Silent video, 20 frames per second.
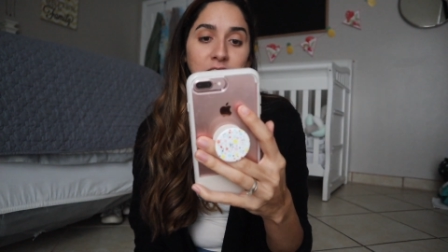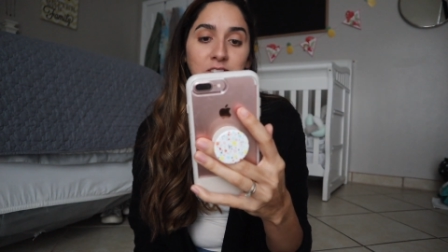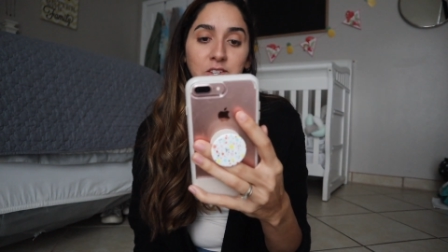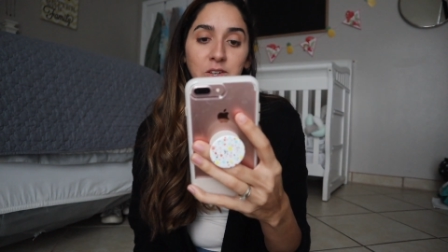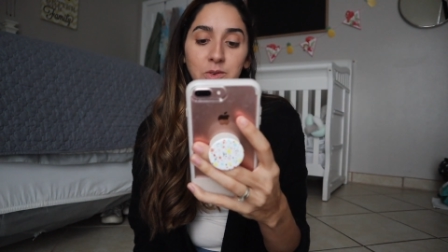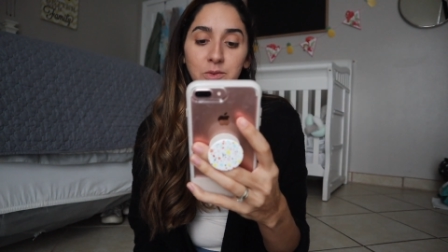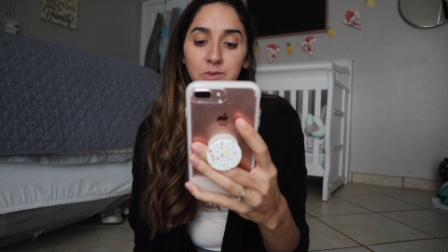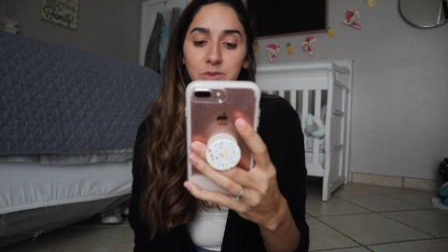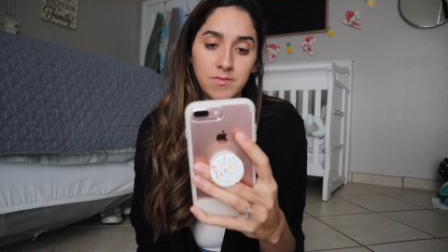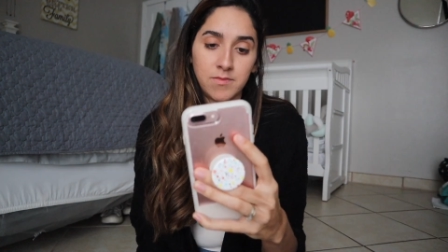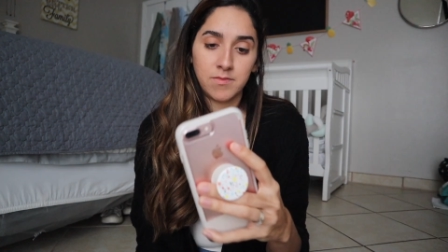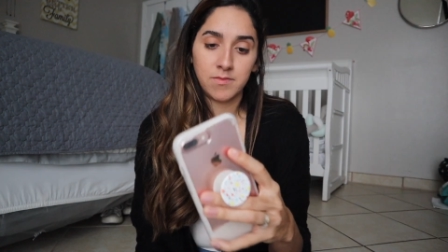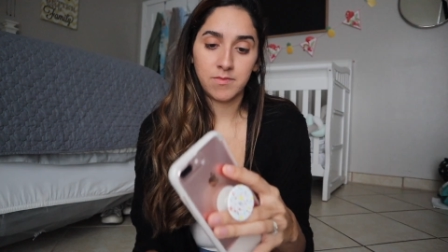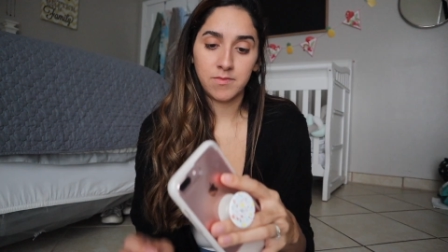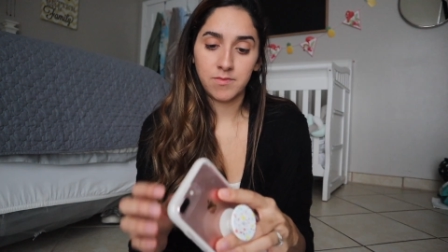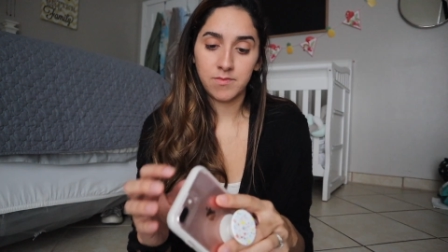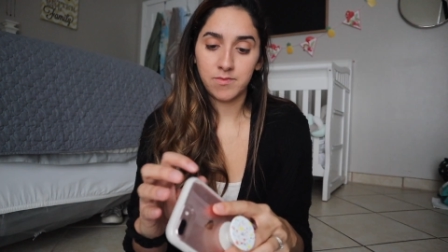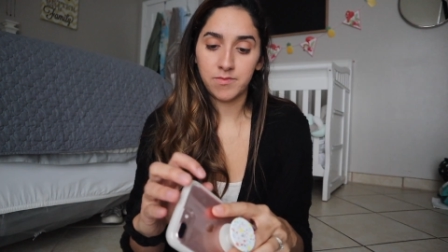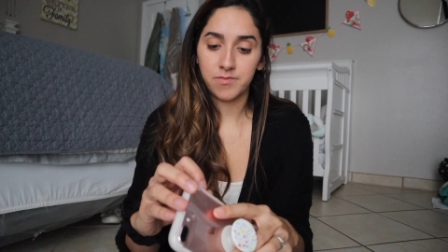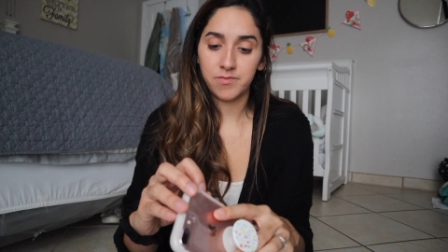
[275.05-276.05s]
So,
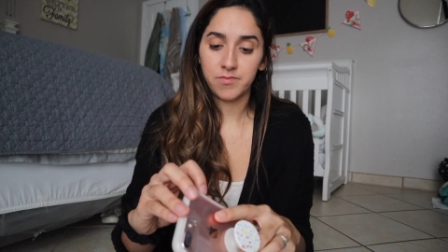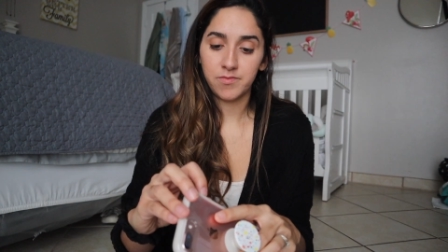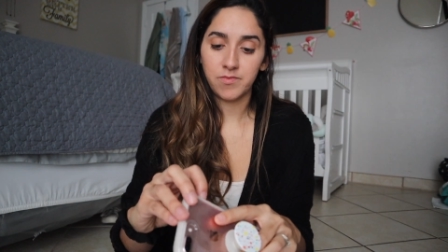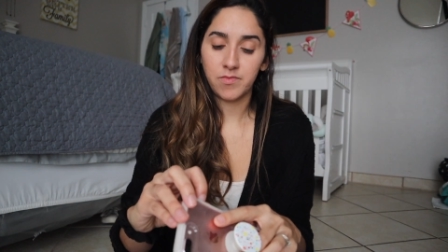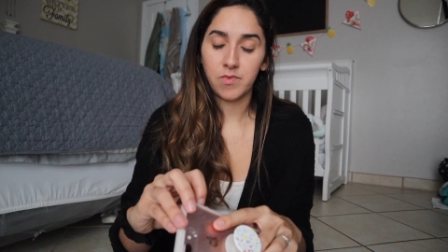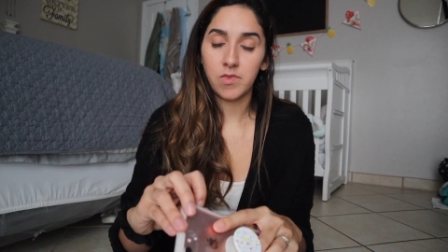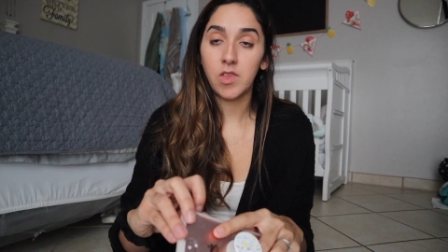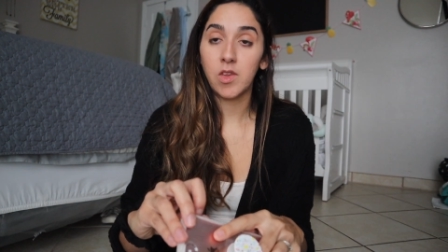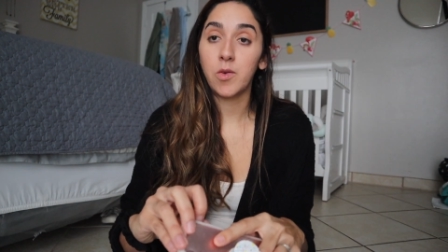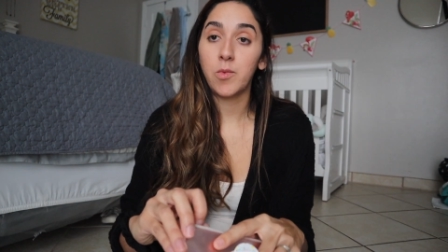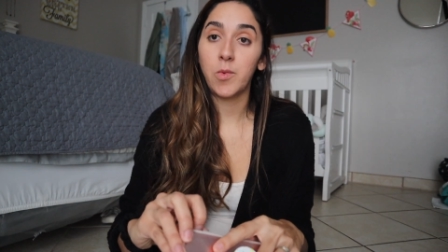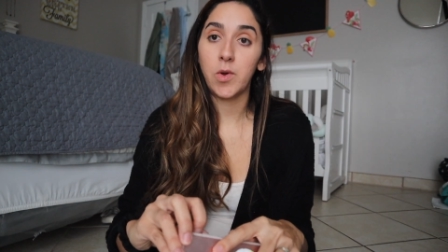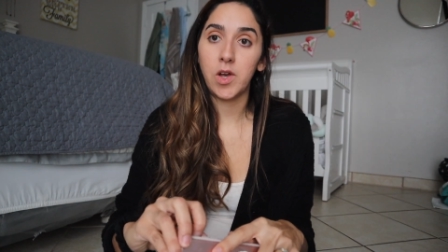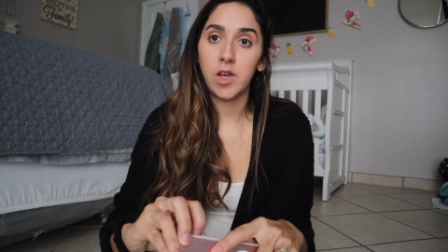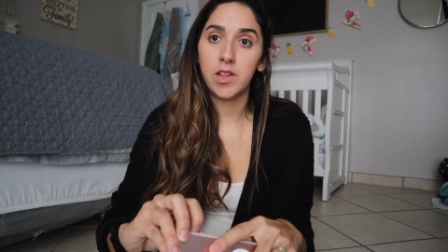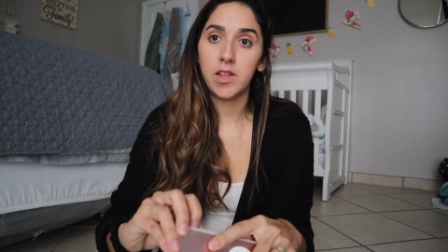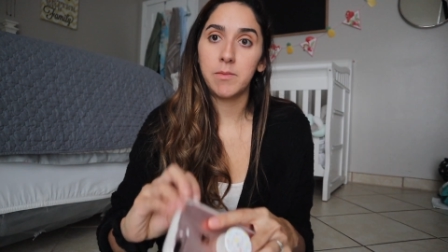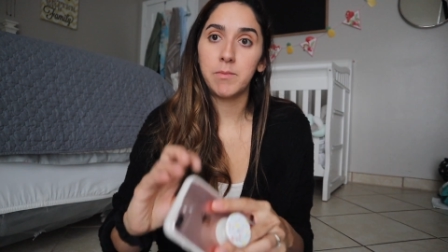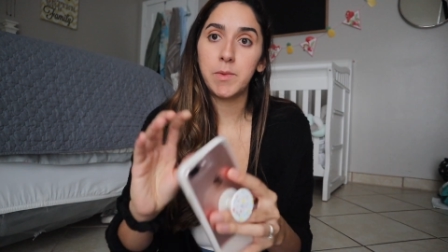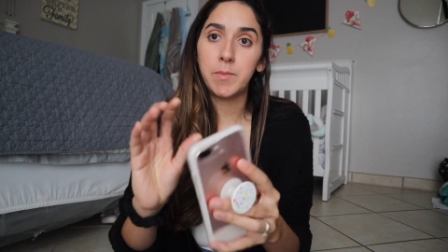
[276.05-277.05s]
well,
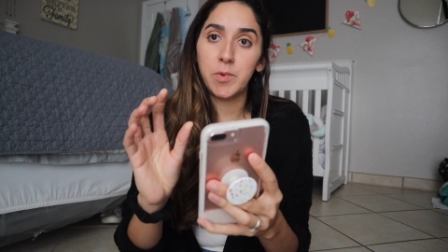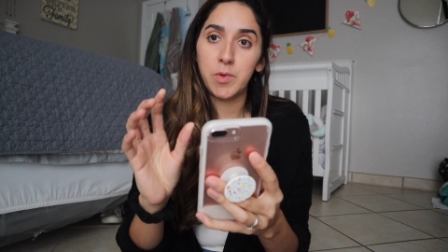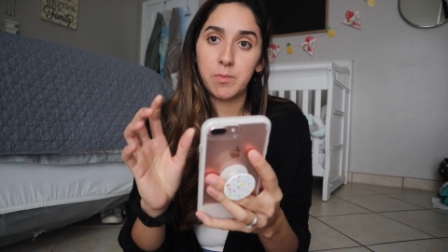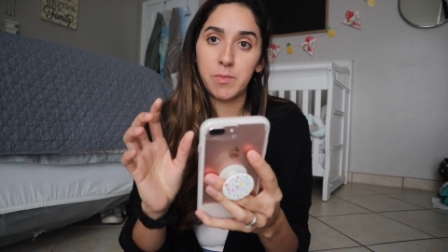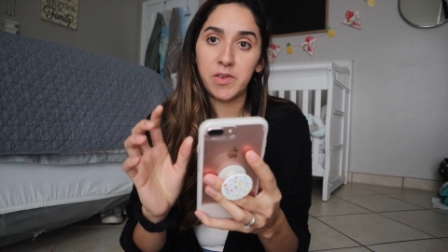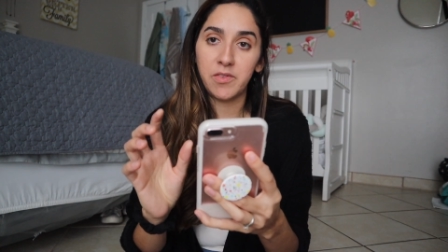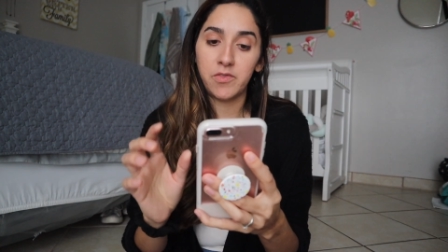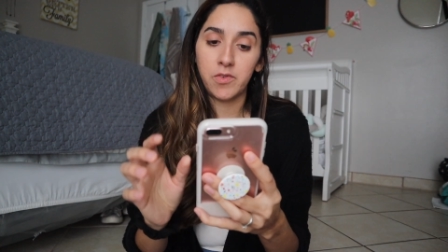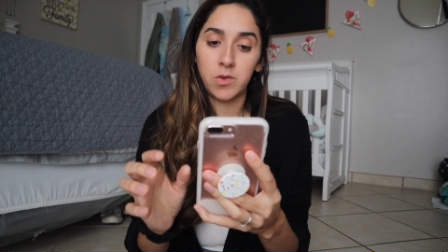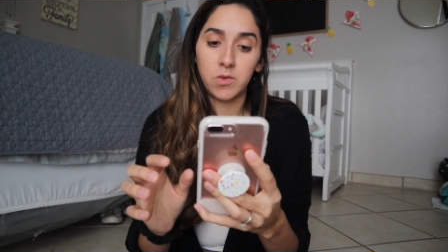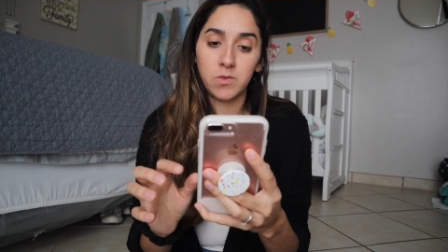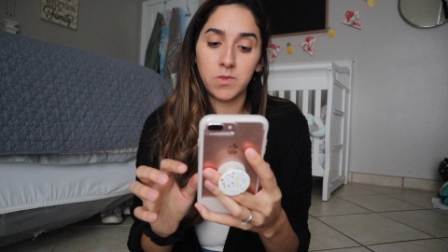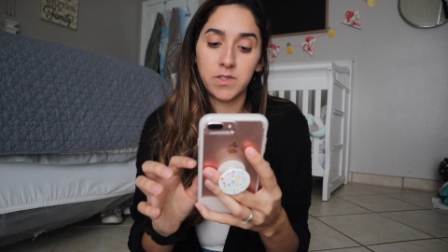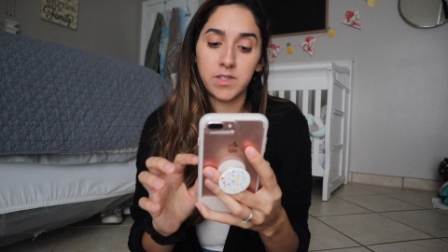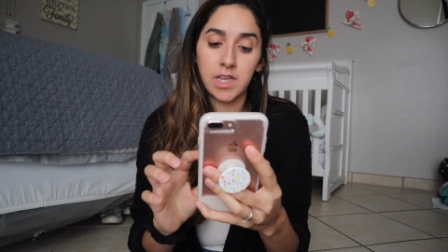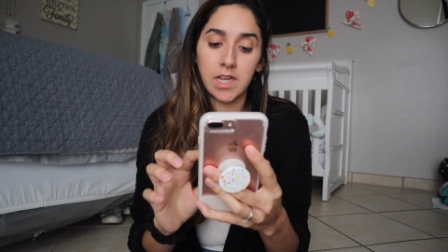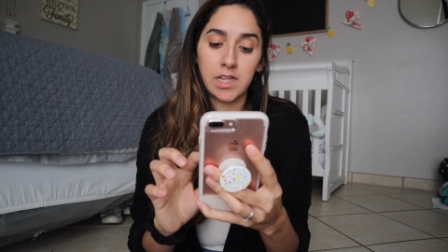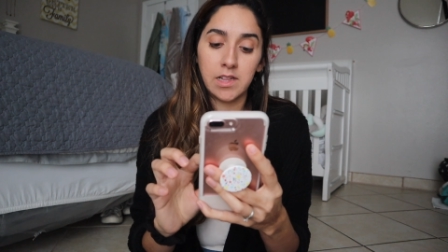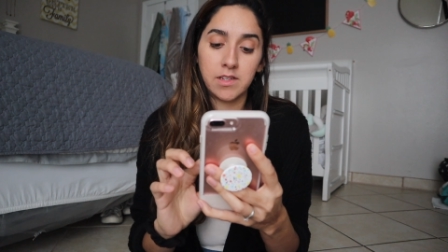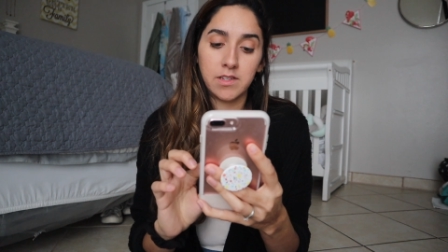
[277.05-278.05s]
let me put my phone on
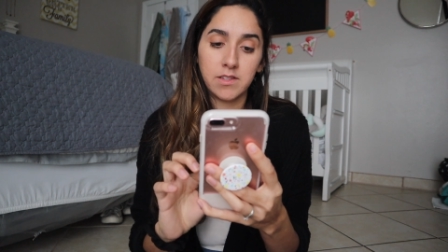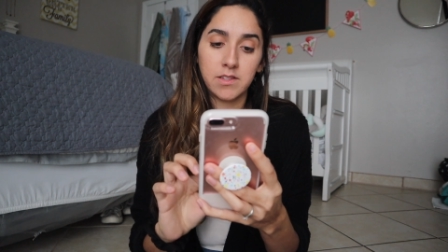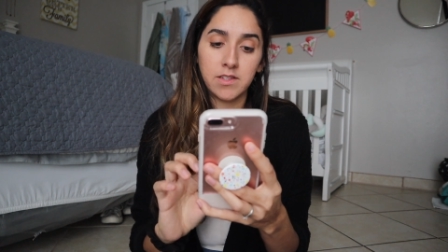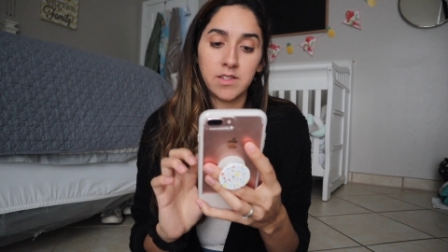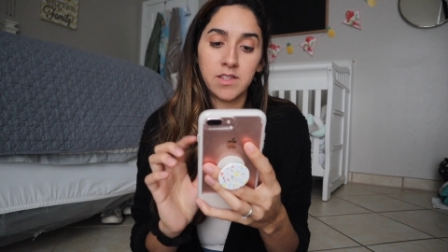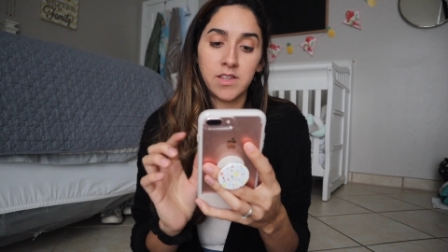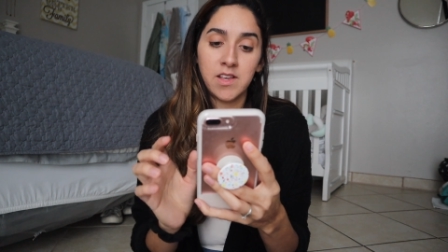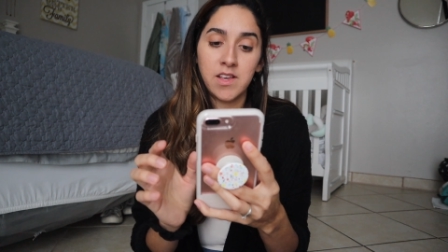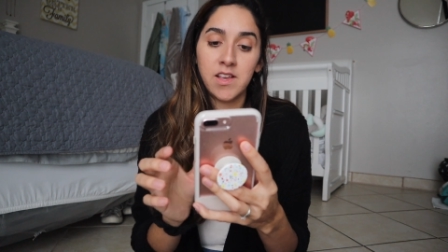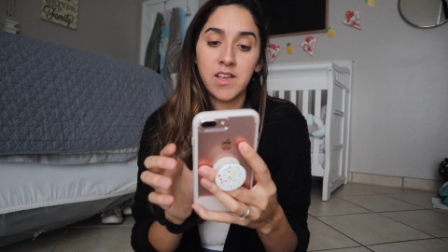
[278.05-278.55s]
silence.